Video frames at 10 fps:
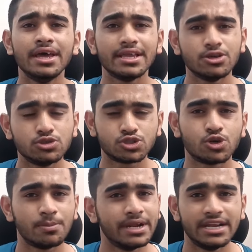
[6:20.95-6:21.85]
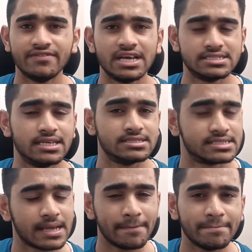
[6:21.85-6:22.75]
you should be devising
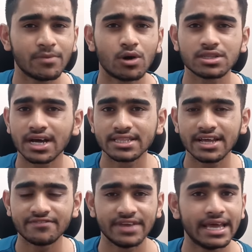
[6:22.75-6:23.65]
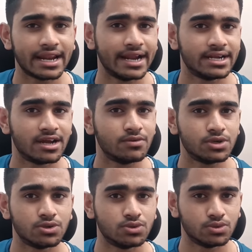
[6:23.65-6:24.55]
some or the other way right now
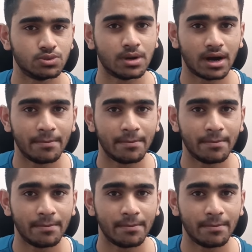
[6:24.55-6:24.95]
to